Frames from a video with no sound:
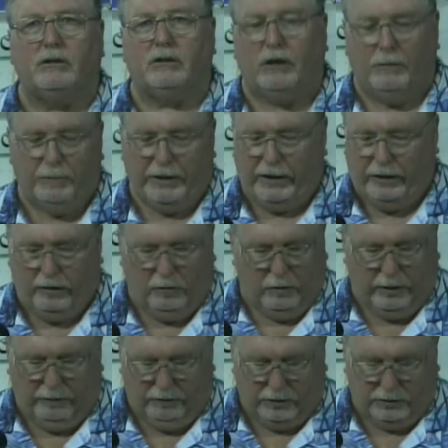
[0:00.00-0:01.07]
Company, or
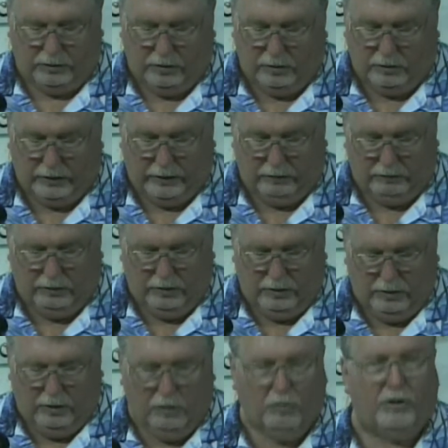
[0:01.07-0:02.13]
whatever it's called now,
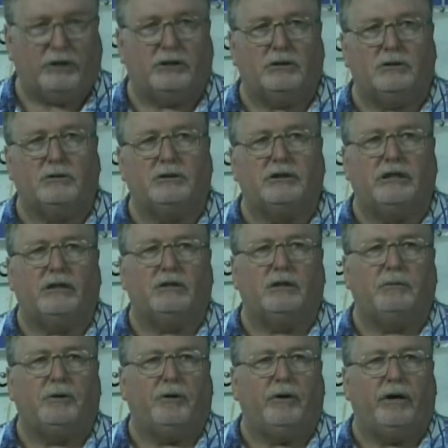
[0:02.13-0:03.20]
which is
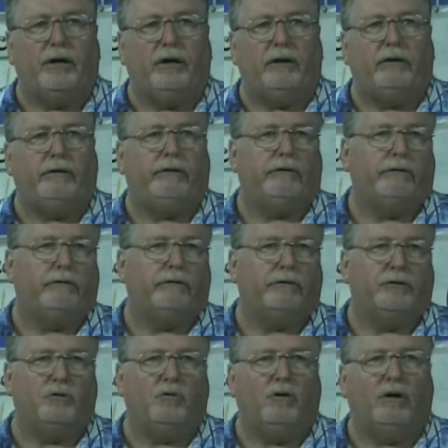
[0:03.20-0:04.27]
CLWA,
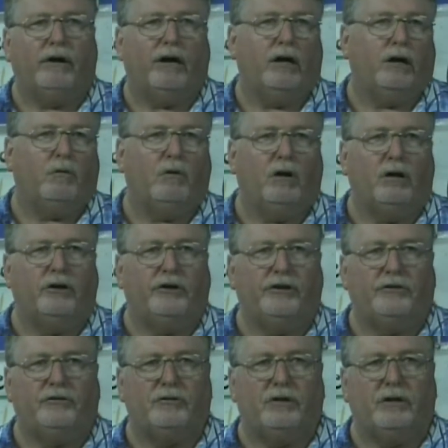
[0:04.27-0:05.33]
Newhall County Water
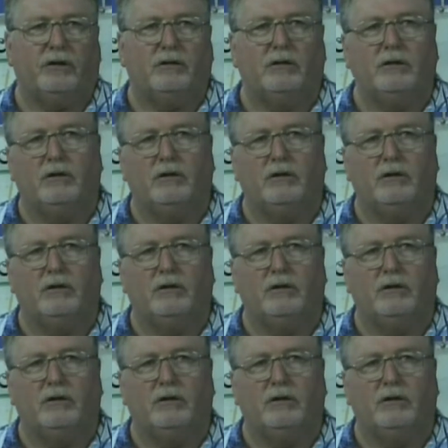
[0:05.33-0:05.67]
District,